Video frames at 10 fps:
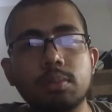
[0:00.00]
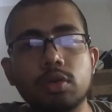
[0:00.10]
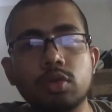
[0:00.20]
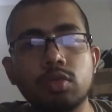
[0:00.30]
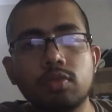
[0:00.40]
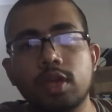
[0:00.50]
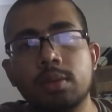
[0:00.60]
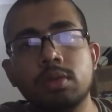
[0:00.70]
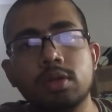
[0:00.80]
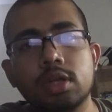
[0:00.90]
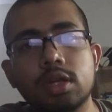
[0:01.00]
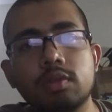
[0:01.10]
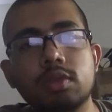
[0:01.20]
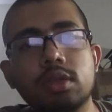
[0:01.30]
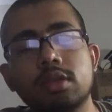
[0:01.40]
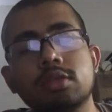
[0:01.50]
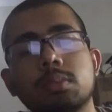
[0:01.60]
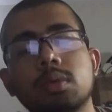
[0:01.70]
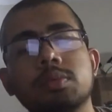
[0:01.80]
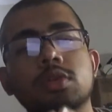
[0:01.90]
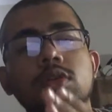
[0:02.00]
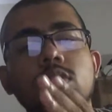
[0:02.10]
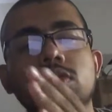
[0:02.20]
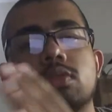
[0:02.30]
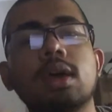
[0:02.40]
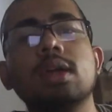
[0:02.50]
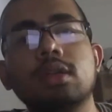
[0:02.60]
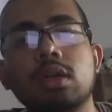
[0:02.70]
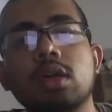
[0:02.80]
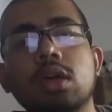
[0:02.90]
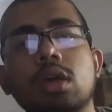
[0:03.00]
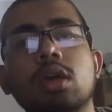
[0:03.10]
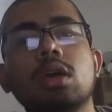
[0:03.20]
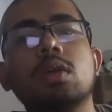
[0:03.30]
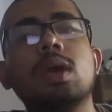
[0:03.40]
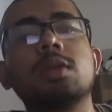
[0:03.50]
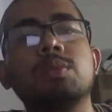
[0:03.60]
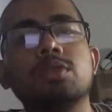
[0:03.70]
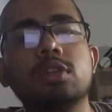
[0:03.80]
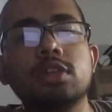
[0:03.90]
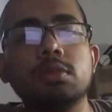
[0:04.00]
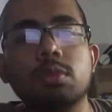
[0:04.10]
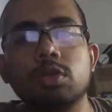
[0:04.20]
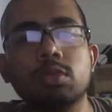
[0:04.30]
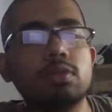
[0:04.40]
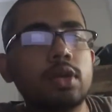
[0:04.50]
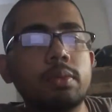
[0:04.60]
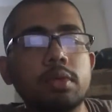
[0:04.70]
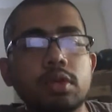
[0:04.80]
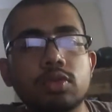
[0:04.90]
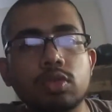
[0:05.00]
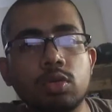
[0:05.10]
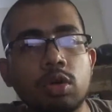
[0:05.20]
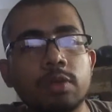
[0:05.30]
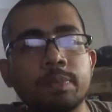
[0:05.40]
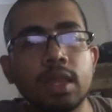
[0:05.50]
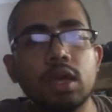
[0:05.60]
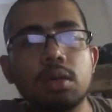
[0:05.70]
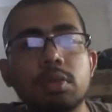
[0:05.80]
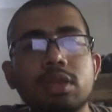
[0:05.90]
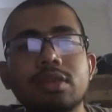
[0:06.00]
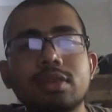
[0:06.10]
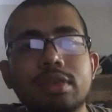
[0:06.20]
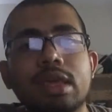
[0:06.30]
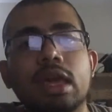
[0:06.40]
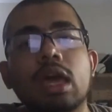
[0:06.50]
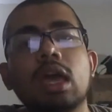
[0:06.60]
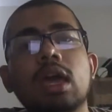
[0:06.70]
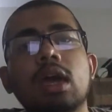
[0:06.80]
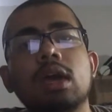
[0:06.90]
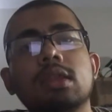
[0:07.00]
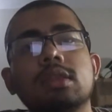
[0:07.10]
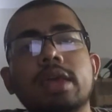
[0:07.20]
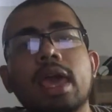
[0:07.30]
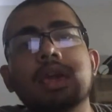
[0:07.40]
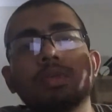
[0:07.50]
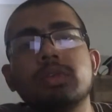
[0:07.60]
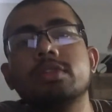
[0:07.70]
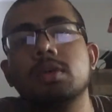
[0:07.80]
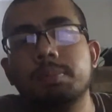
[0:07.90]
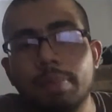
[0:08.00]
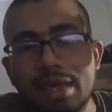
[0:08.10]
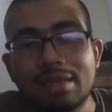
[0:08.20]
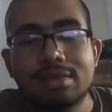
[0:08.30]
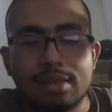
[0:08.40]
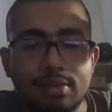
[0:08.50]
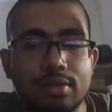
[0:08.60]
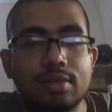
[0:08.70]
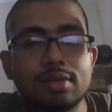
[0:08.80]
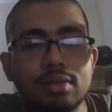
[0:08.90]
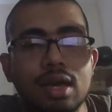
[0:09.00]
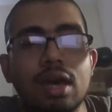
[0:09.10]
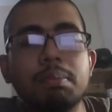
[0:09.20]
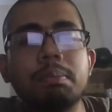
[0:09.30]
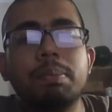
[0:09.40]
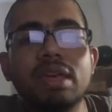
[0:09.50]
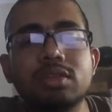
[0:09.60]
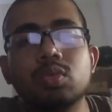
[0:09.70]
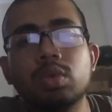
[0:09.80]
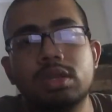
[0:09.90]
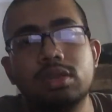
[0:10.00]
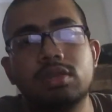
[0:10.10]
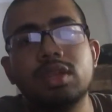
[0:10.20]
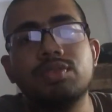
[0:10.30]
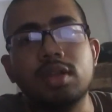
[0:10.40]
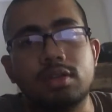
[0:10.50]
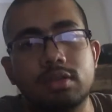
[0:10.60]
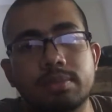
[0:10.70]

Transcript: motor will vibrate, and if there's some obstacle on the rightmost DC motor will vibrate, and so on. But here's the thing: the accuracy of ping sensors are best within 3 feet.